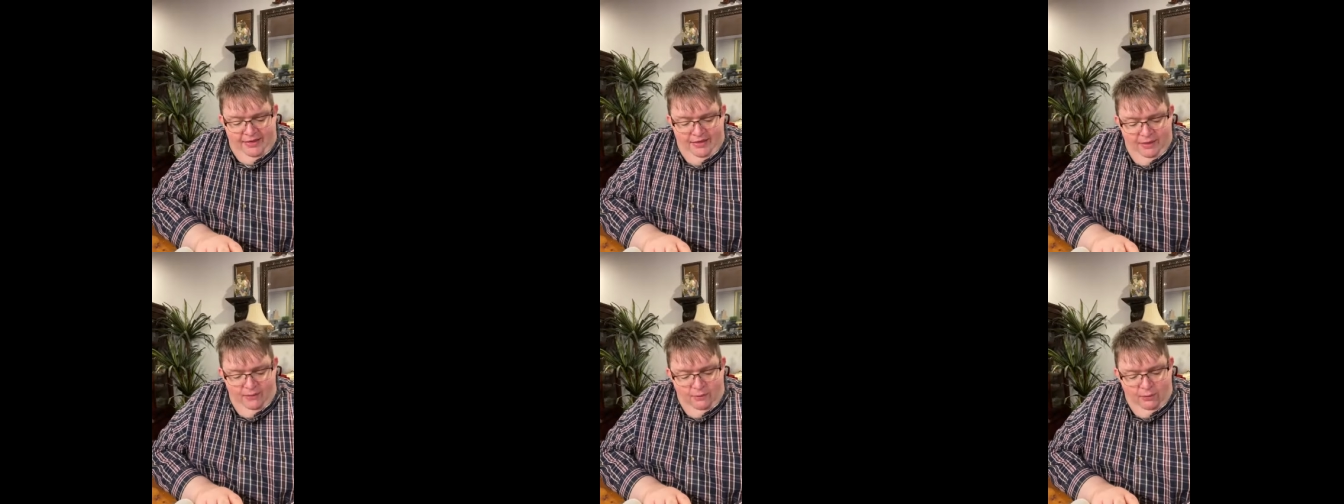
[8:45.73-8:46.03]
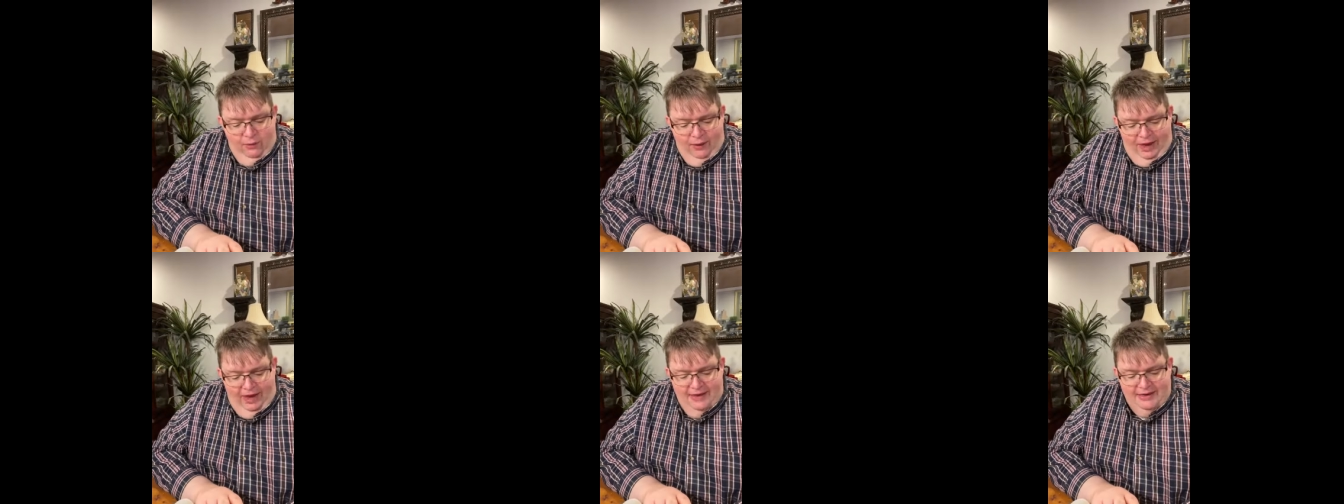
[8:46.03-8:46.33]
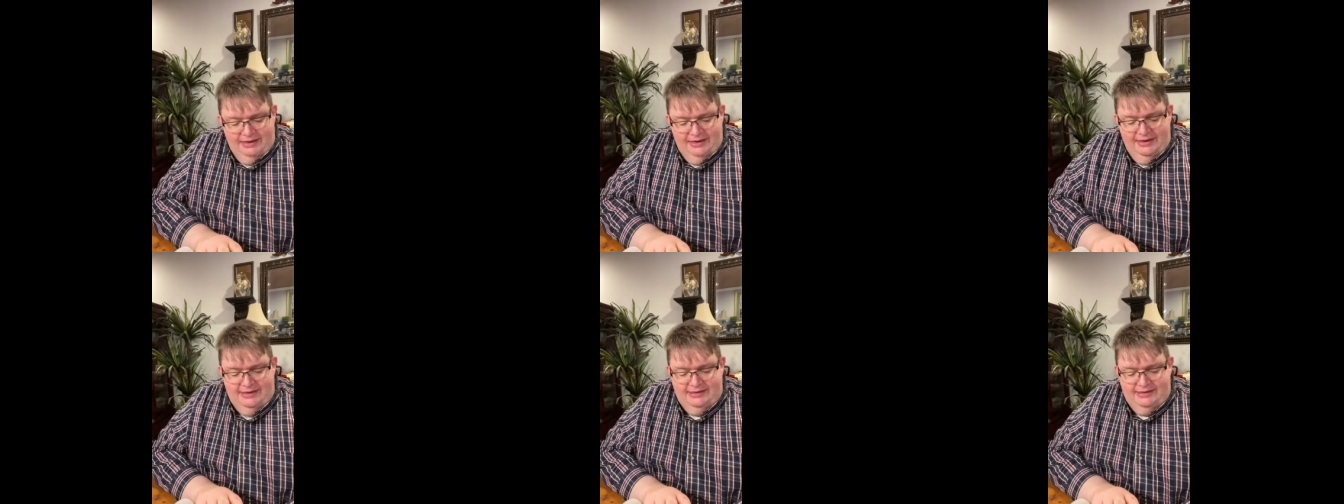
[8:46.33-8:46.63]
Why
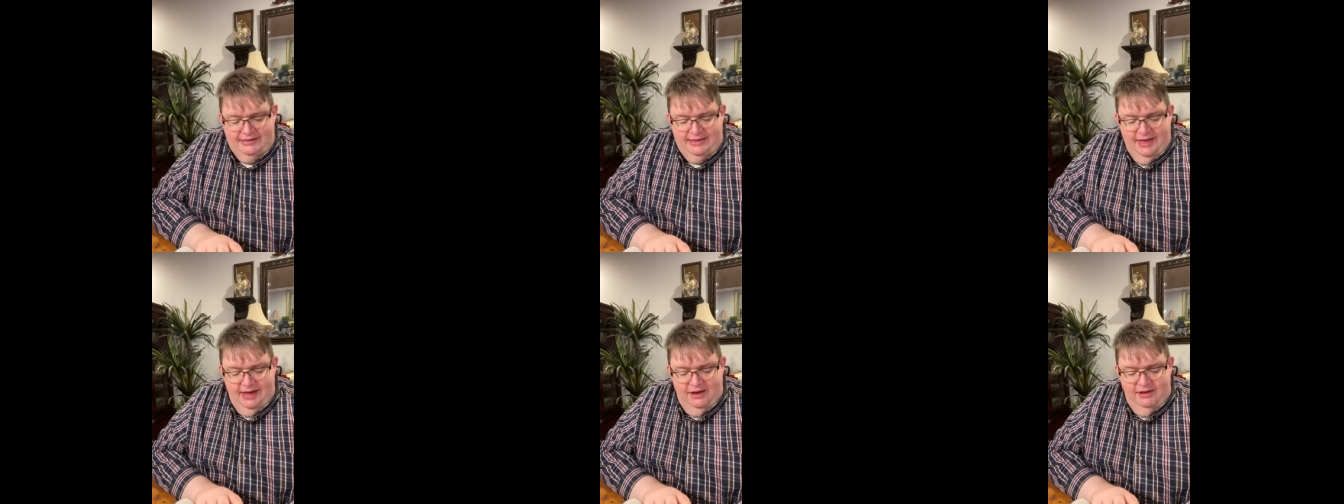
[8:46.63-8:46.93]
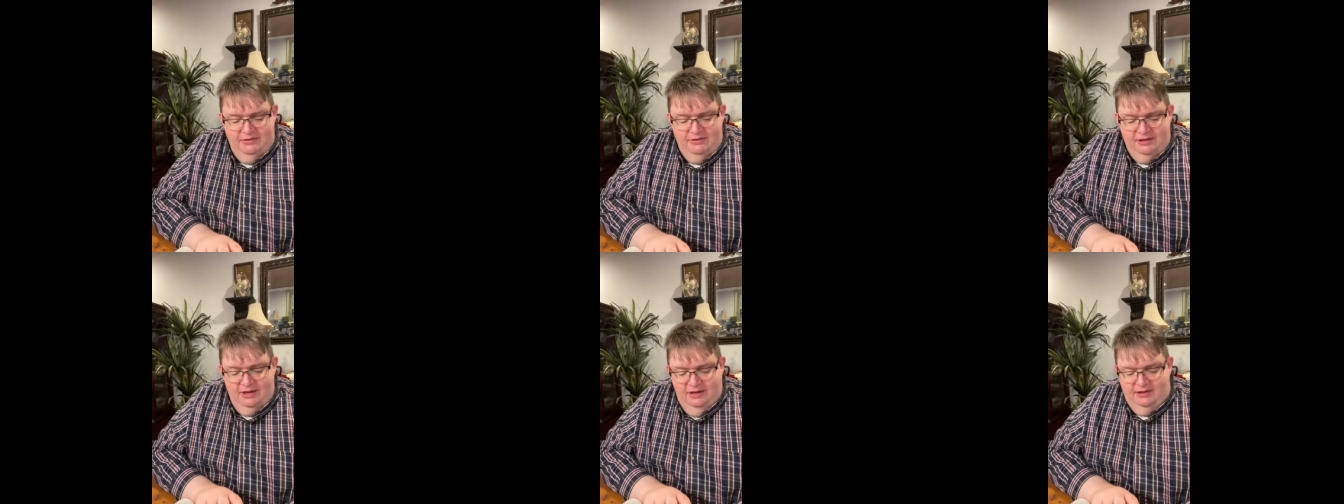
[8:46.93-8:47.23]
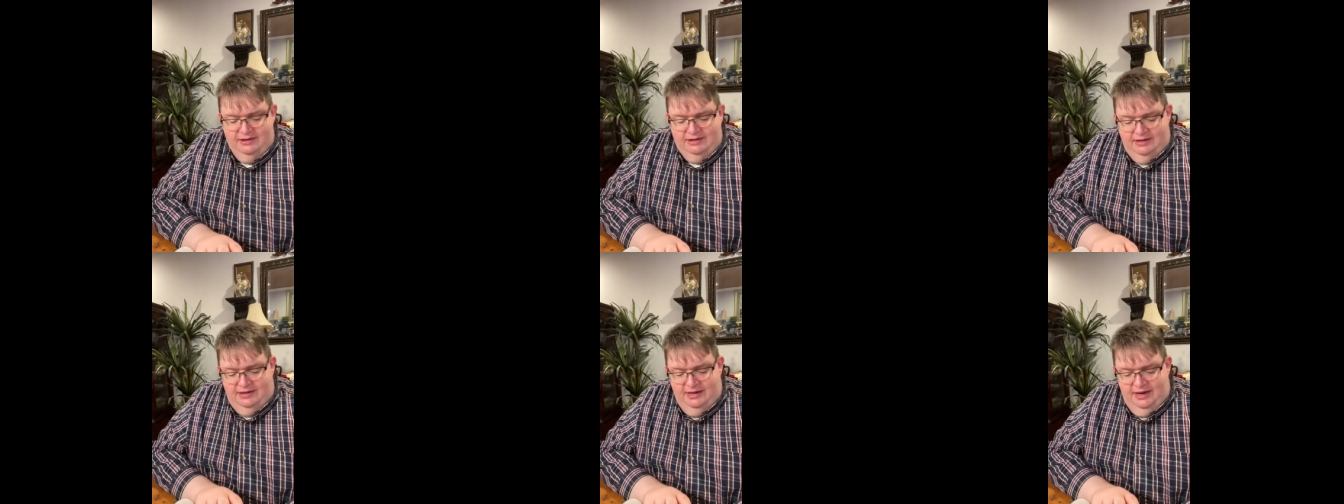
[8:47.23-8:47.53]
didst thou
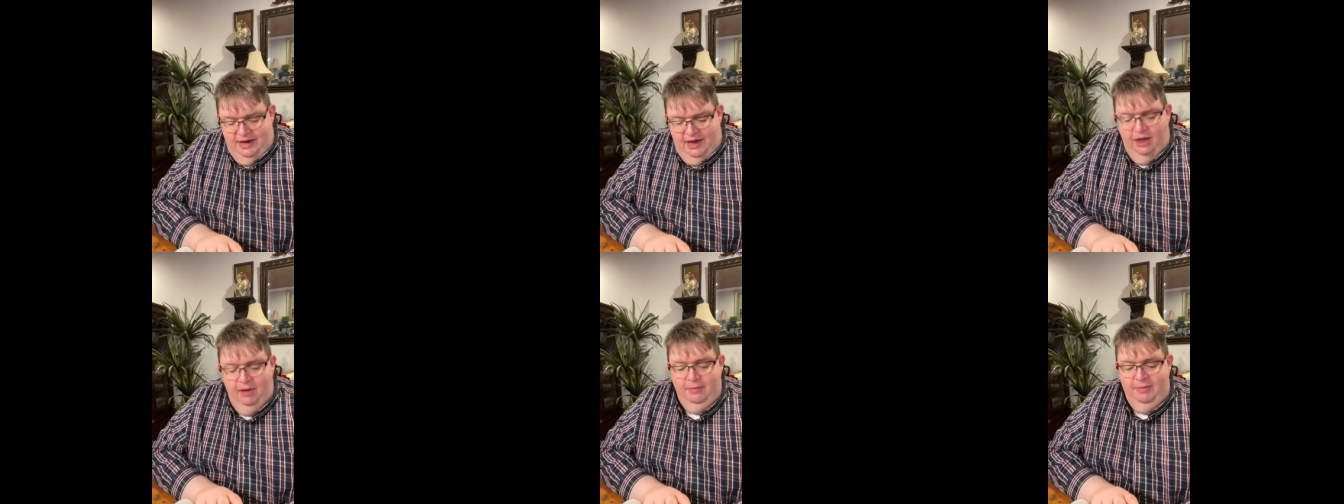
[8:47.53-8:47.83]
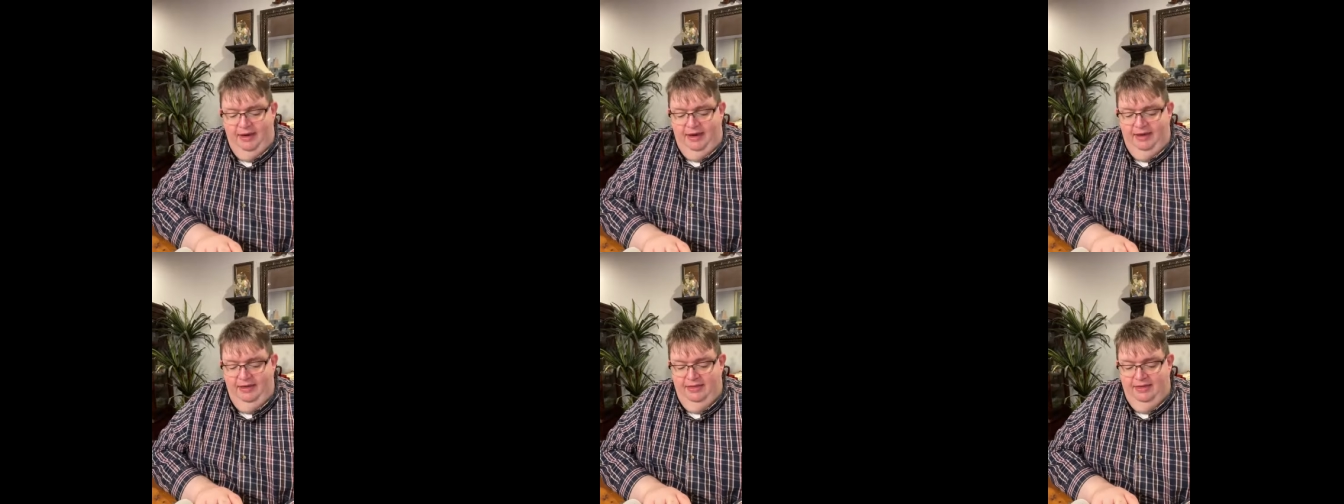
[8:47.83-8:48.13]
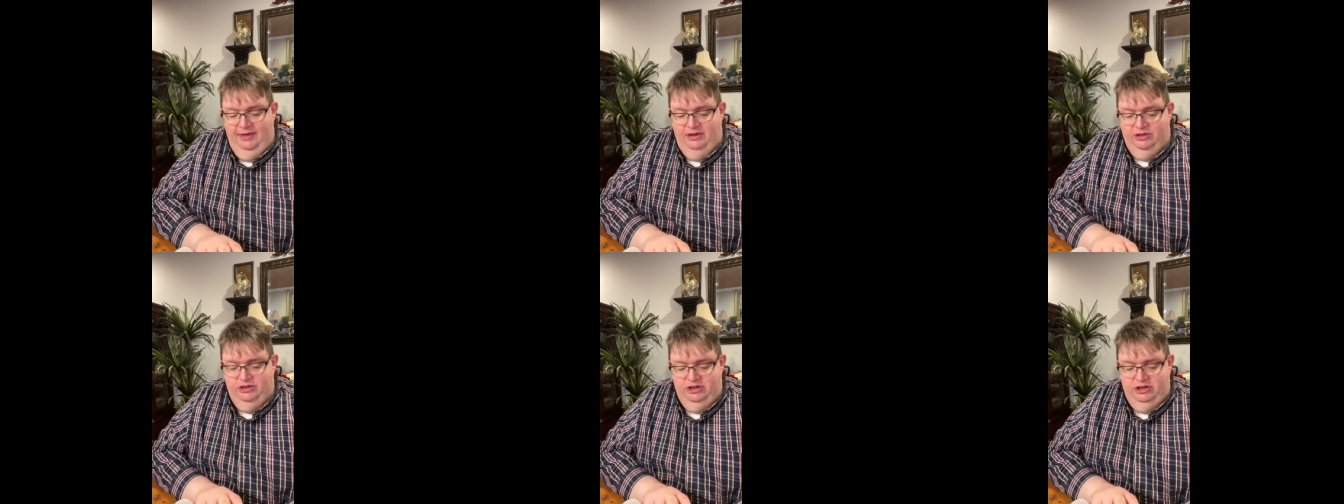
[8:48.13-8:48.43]
not tell me
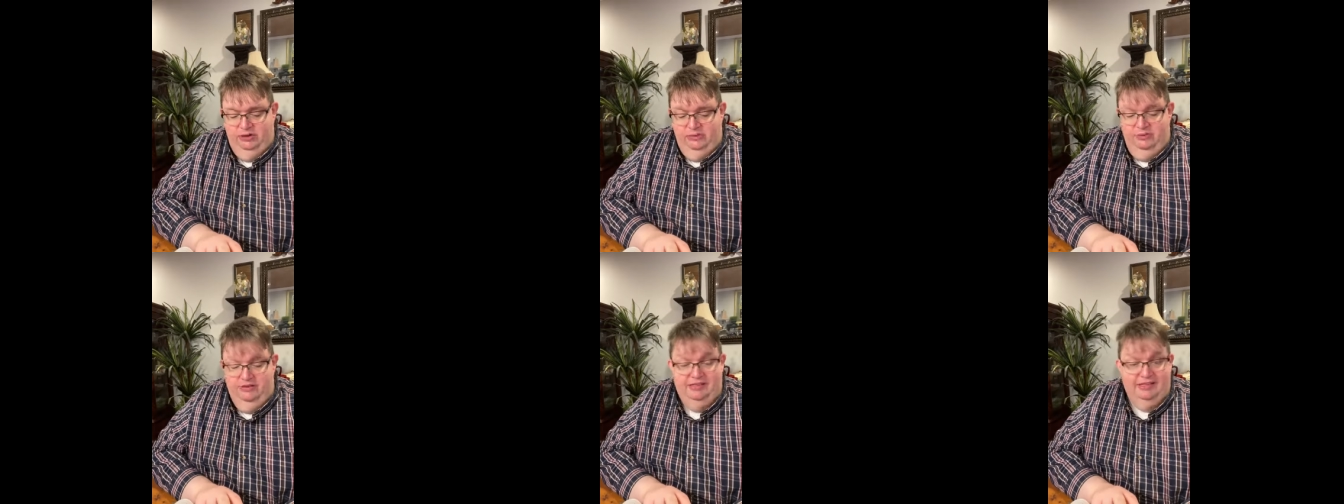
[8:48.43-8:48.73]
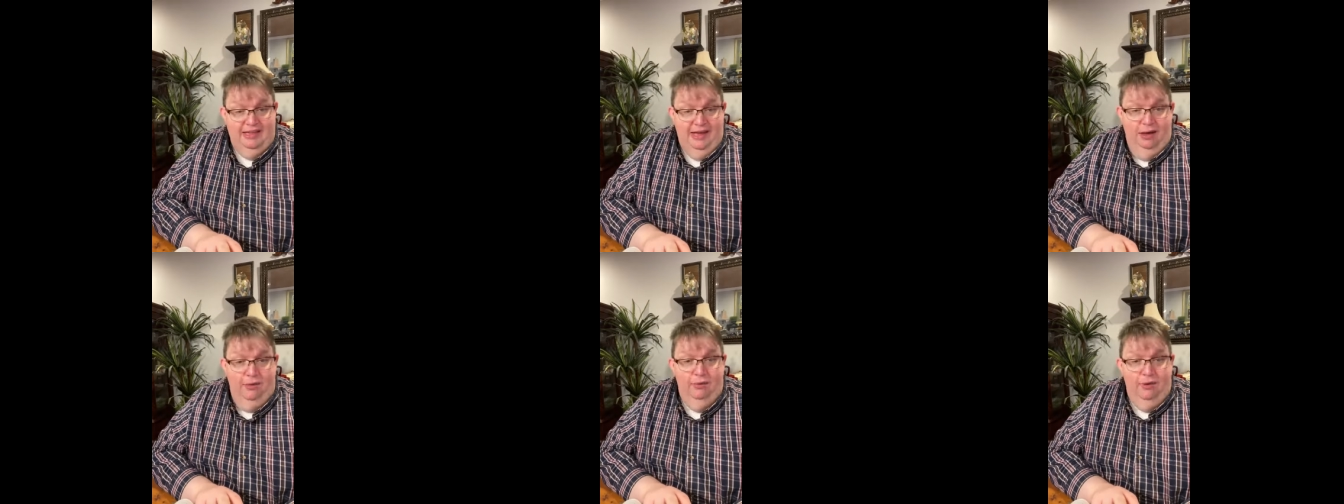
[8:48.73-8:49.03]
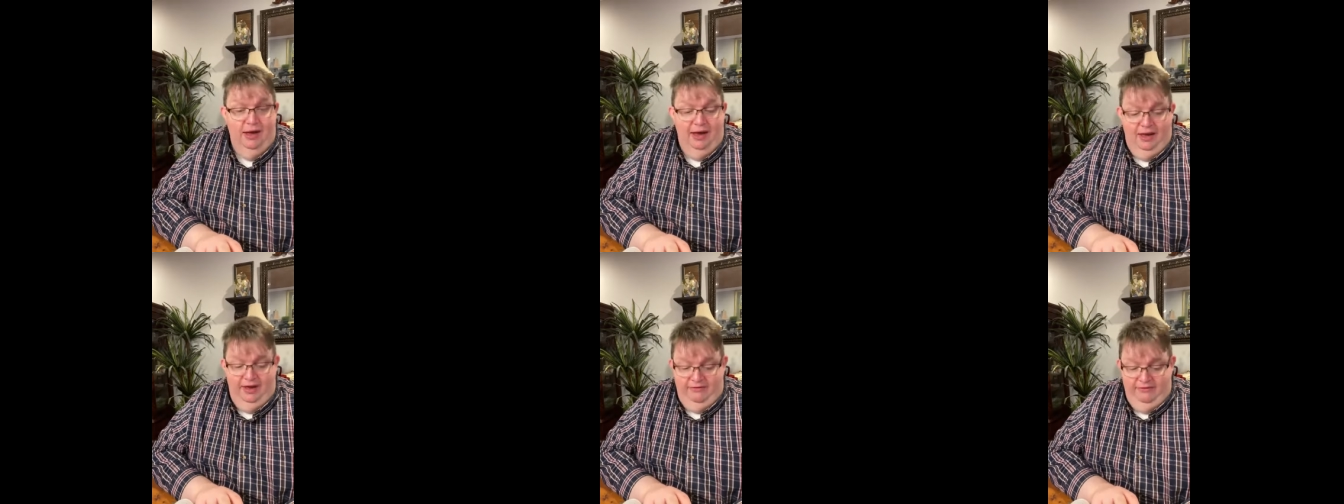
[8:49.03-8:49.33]
that she was thy
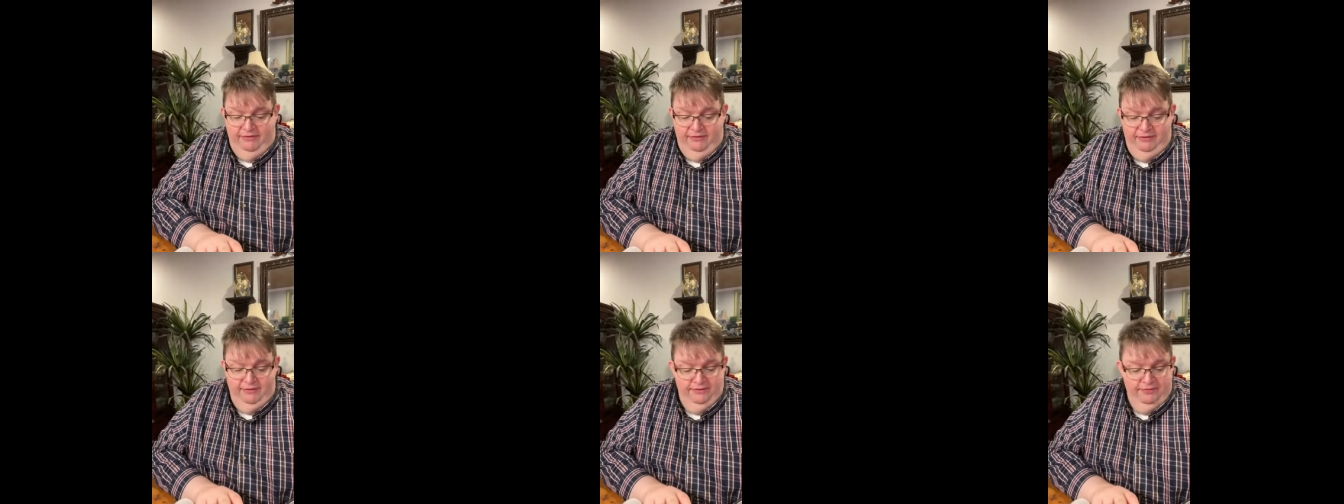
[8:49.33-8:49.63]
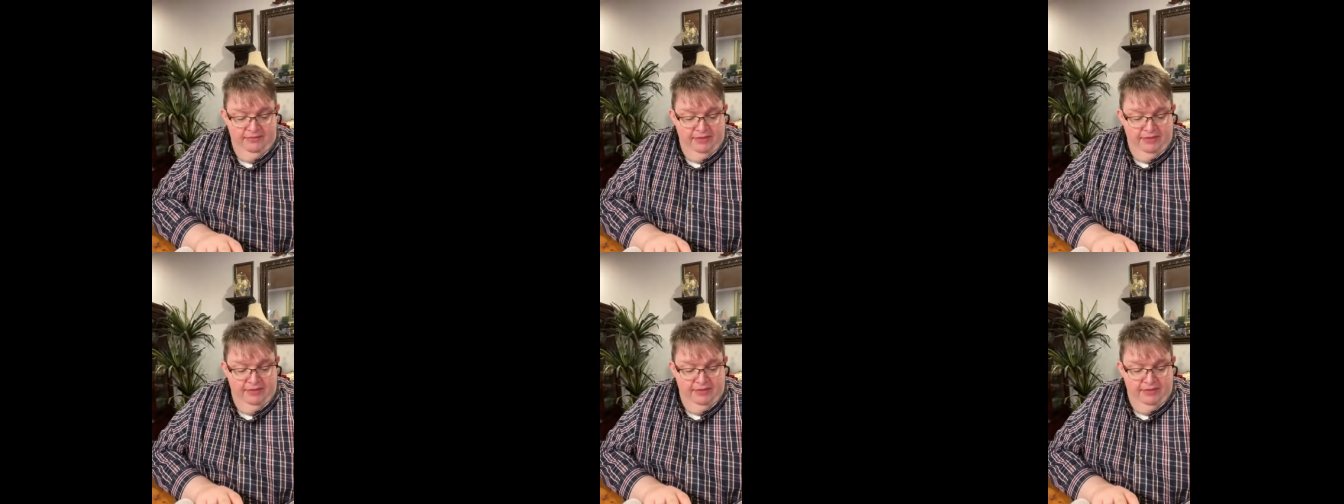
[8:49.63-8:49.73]
wife?